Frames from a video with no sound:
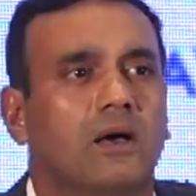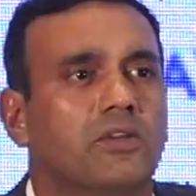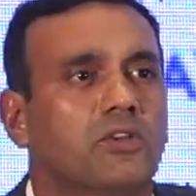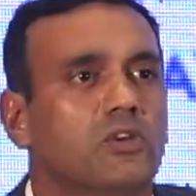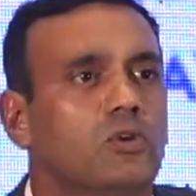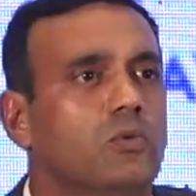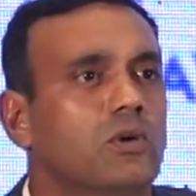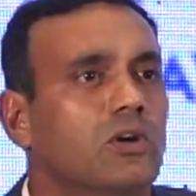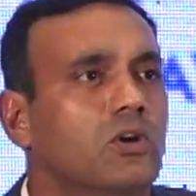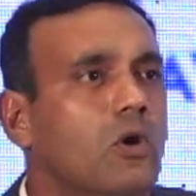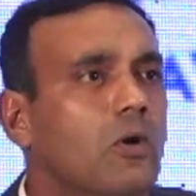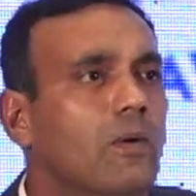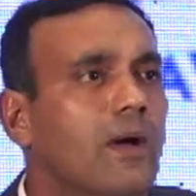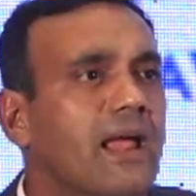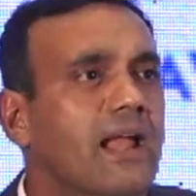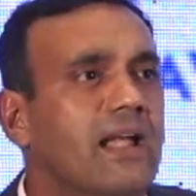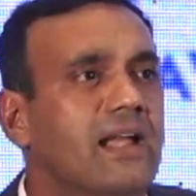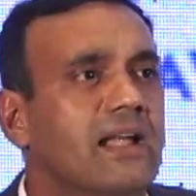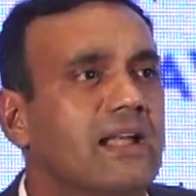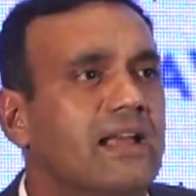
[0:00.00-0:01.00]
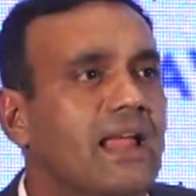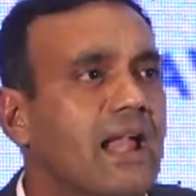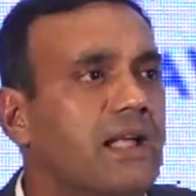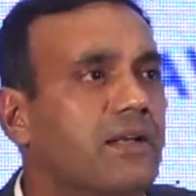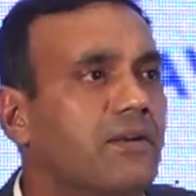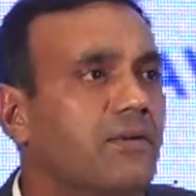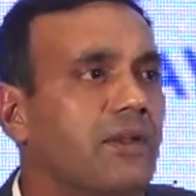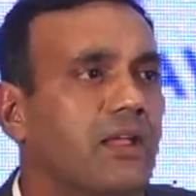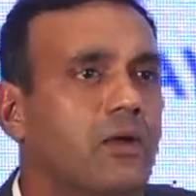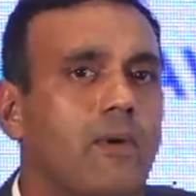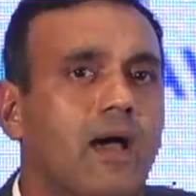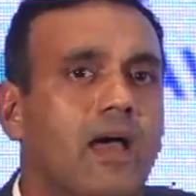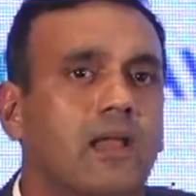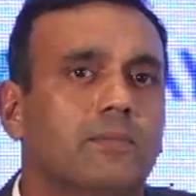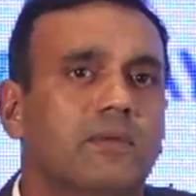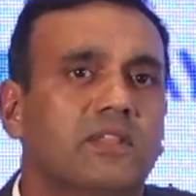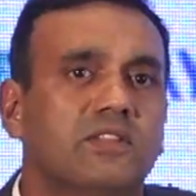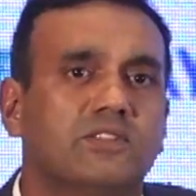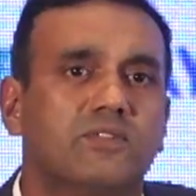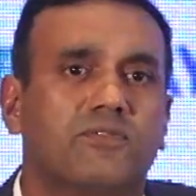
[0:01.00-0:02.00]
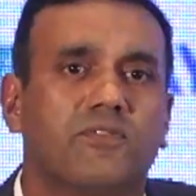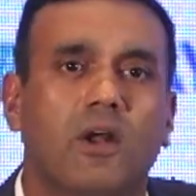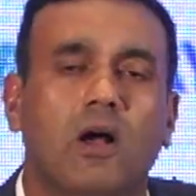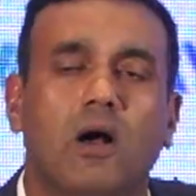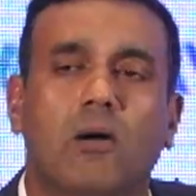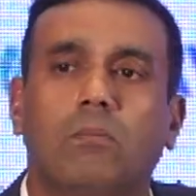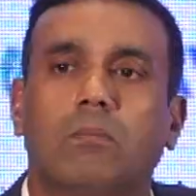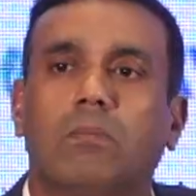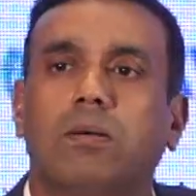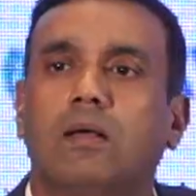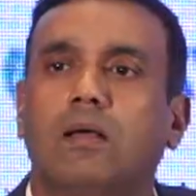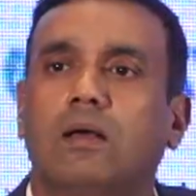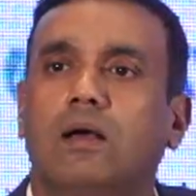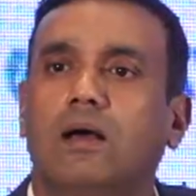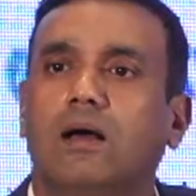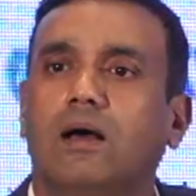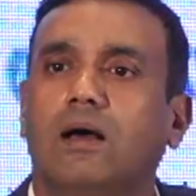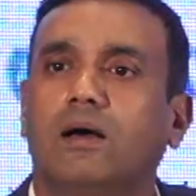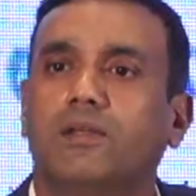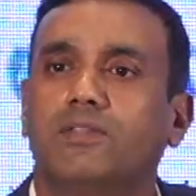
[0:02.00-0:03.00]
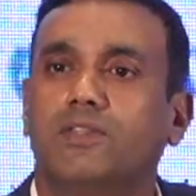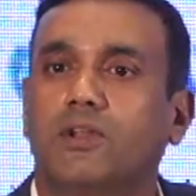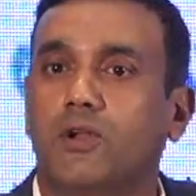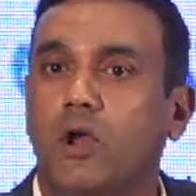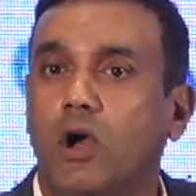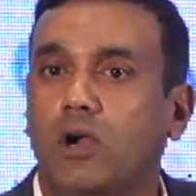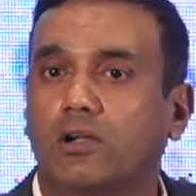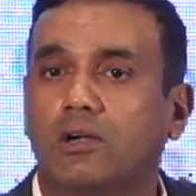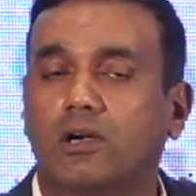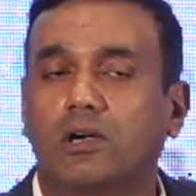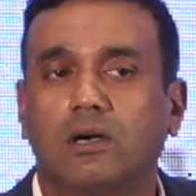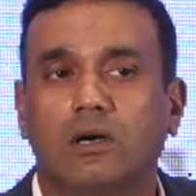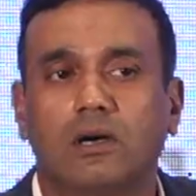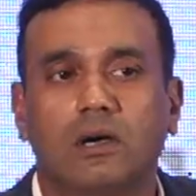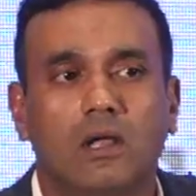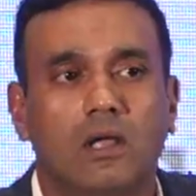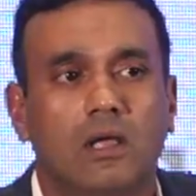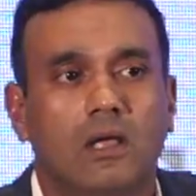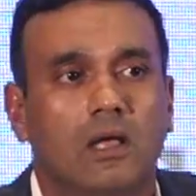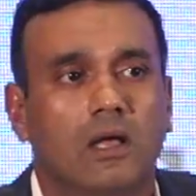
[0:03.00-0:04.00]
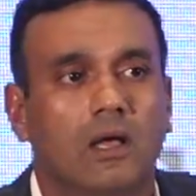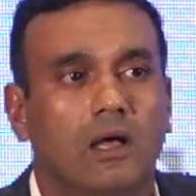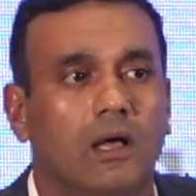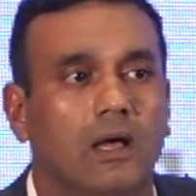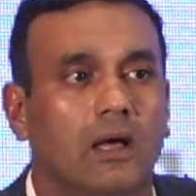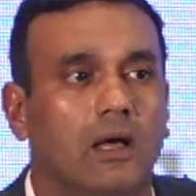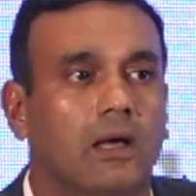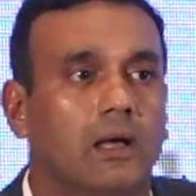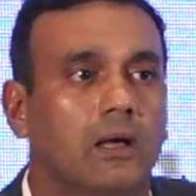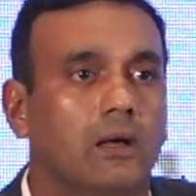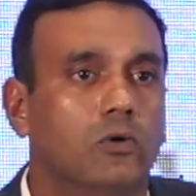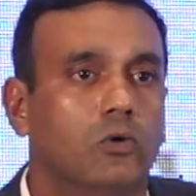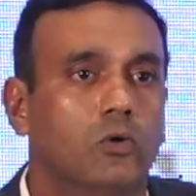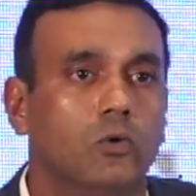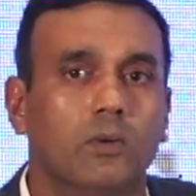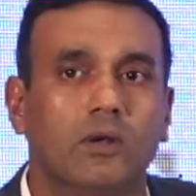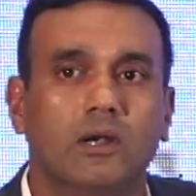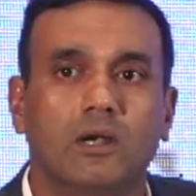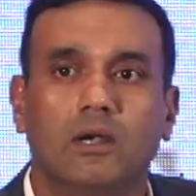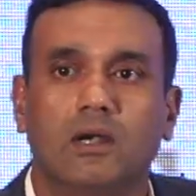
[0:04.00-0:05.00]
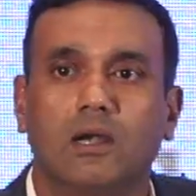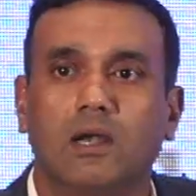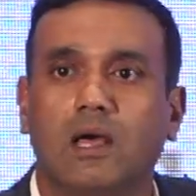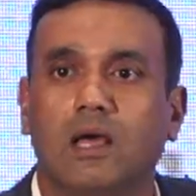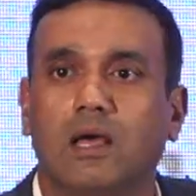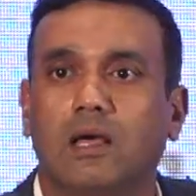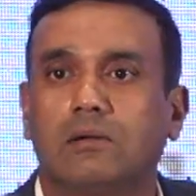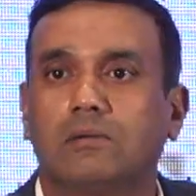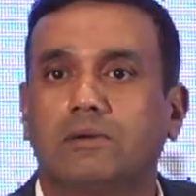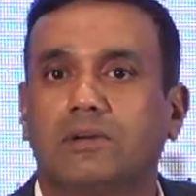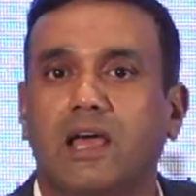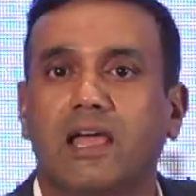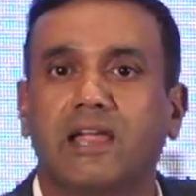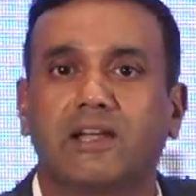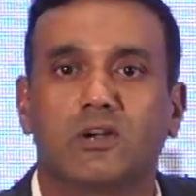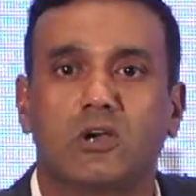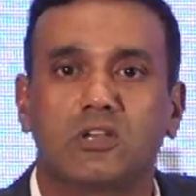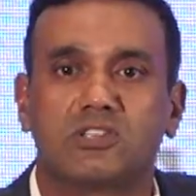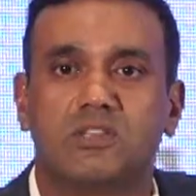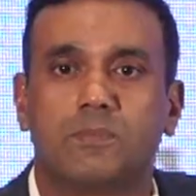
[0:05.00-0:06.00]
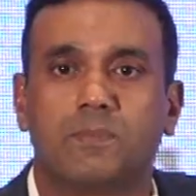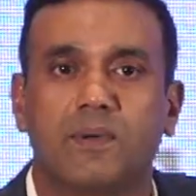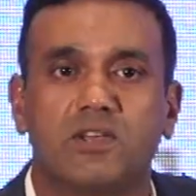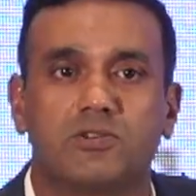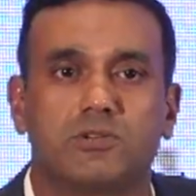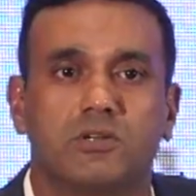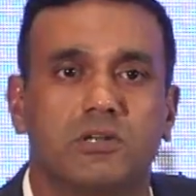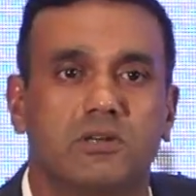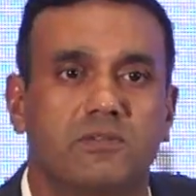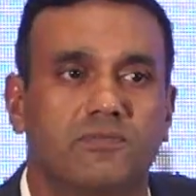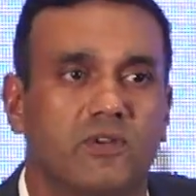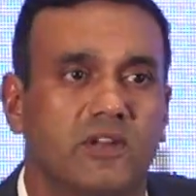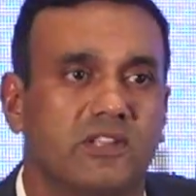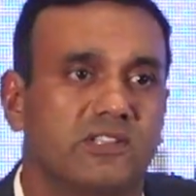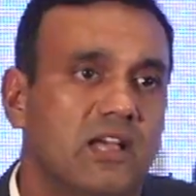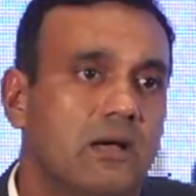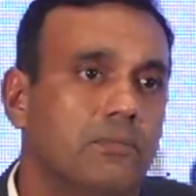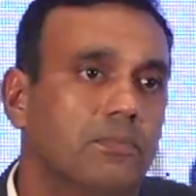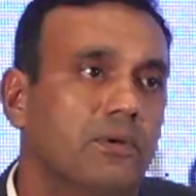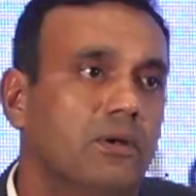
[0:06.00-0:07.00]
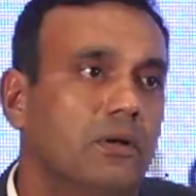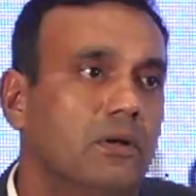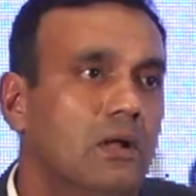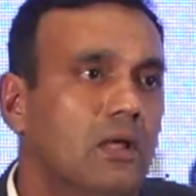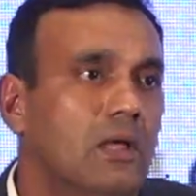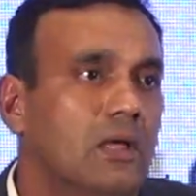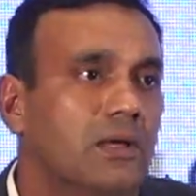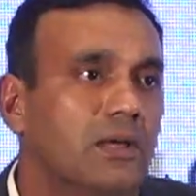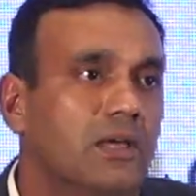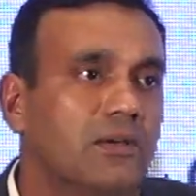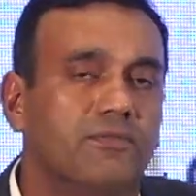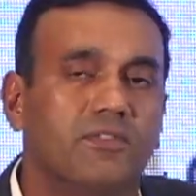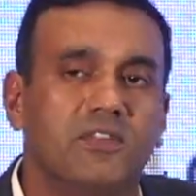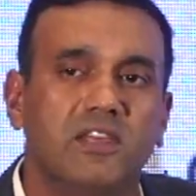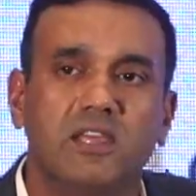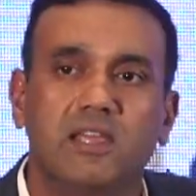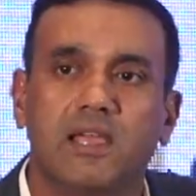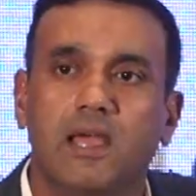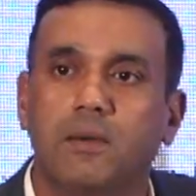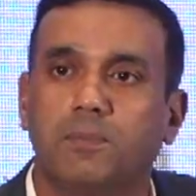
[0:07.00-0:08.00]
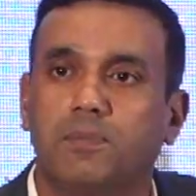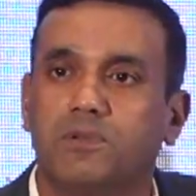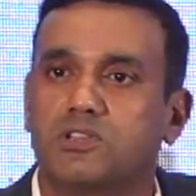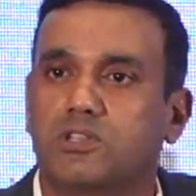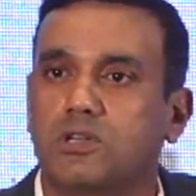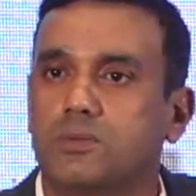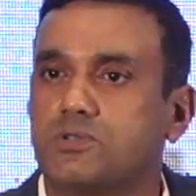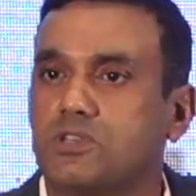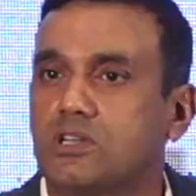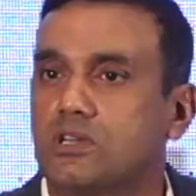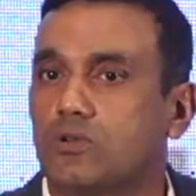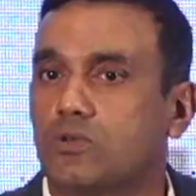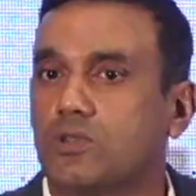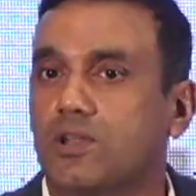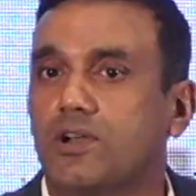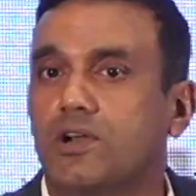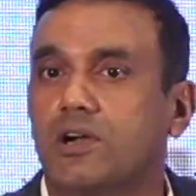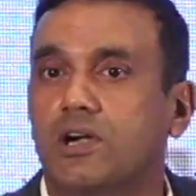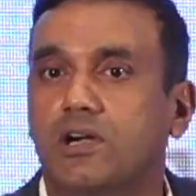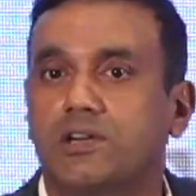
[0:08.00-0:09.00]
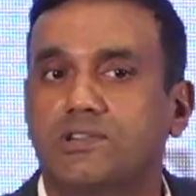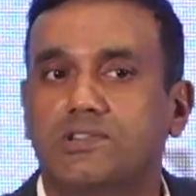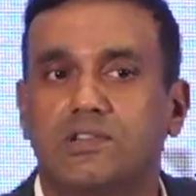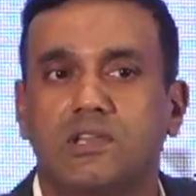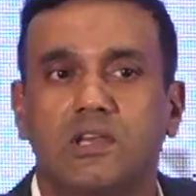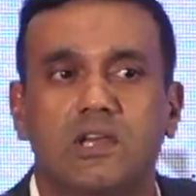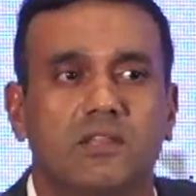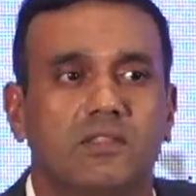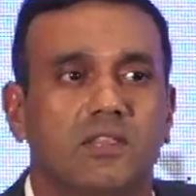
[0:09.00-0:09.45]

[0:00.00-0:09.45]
you would go ahead and get requirements from the doctor who will diagnose the patient, for example, give the prescription to the nurse.